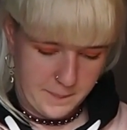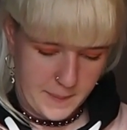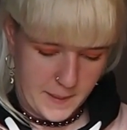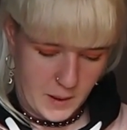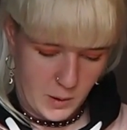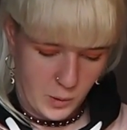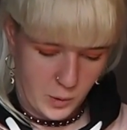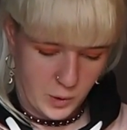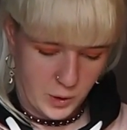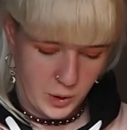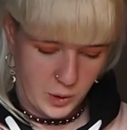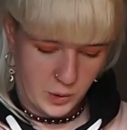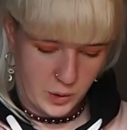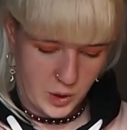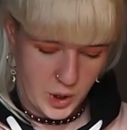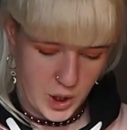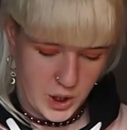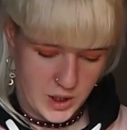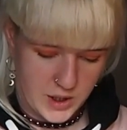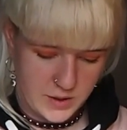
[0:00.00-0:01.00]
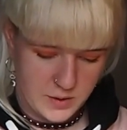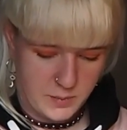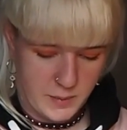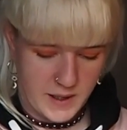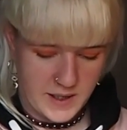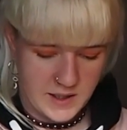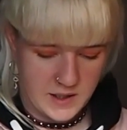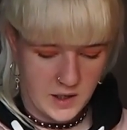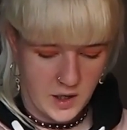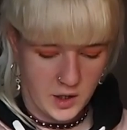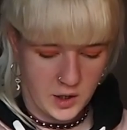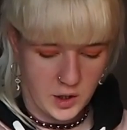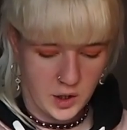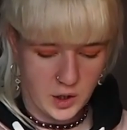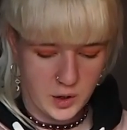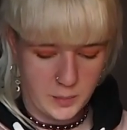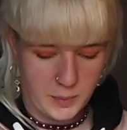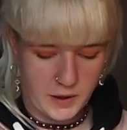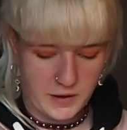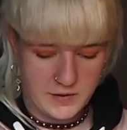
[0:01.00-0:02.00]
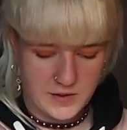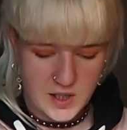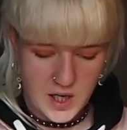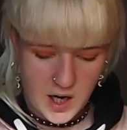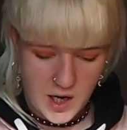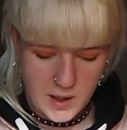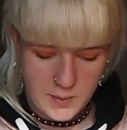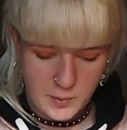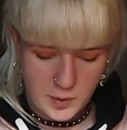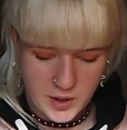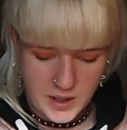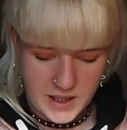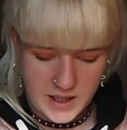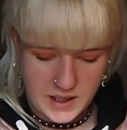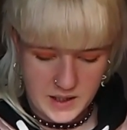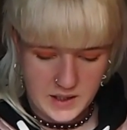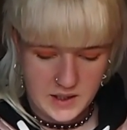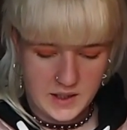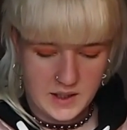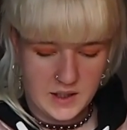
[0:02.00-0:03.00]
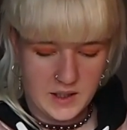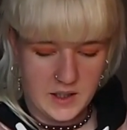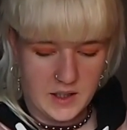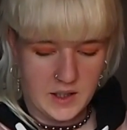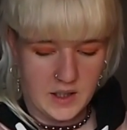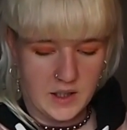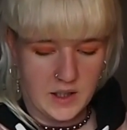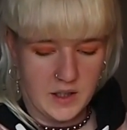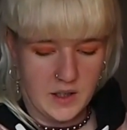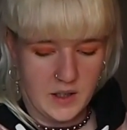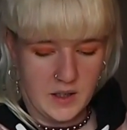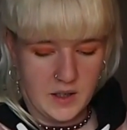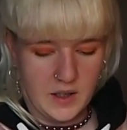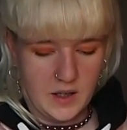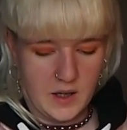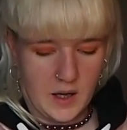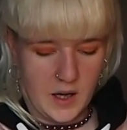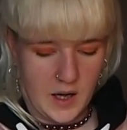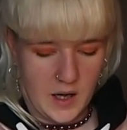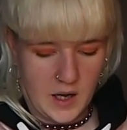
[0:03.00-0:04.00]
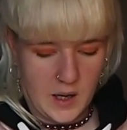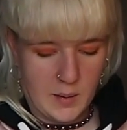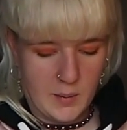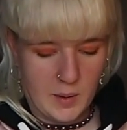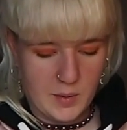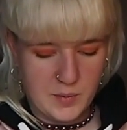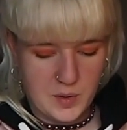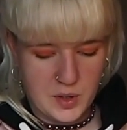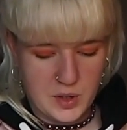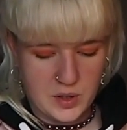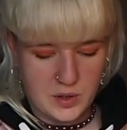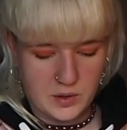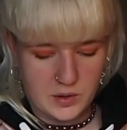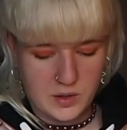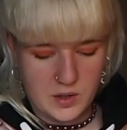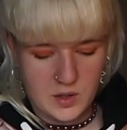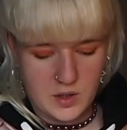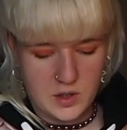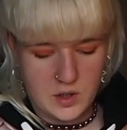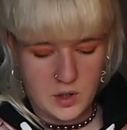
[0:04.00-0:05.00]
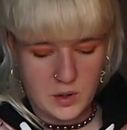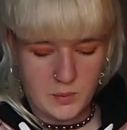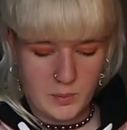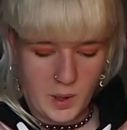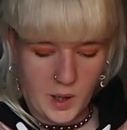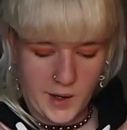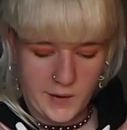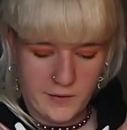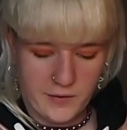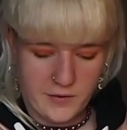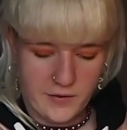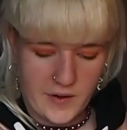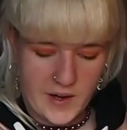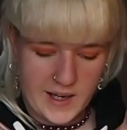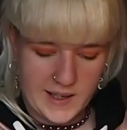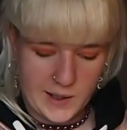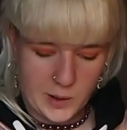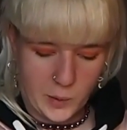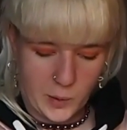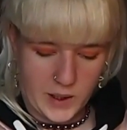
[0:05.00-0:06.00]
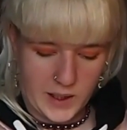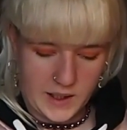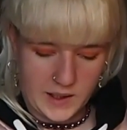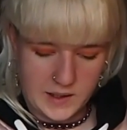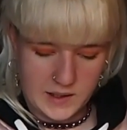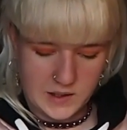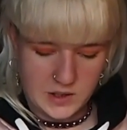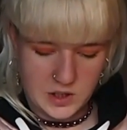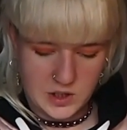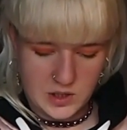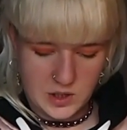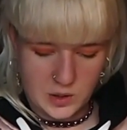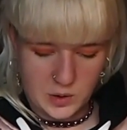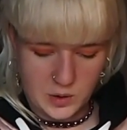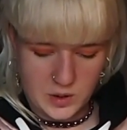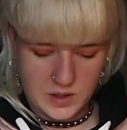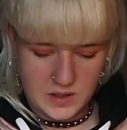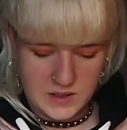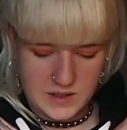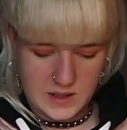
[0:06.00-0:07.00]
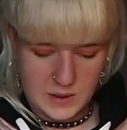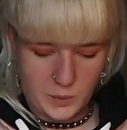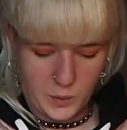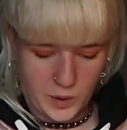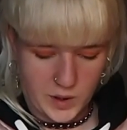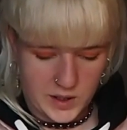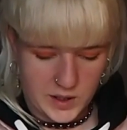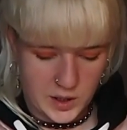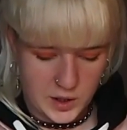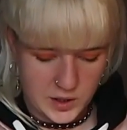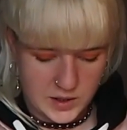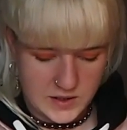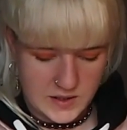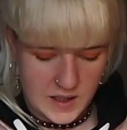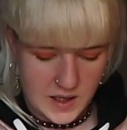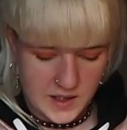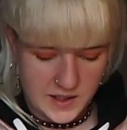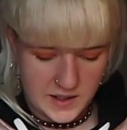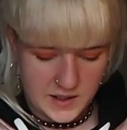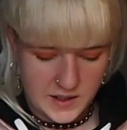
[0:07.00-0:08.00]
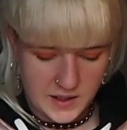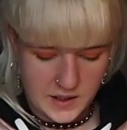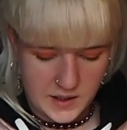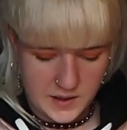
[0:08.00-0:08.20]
or you could spend a good bit of time on it. I'm just going to do mine fairly quickly just so you can see what it looks like.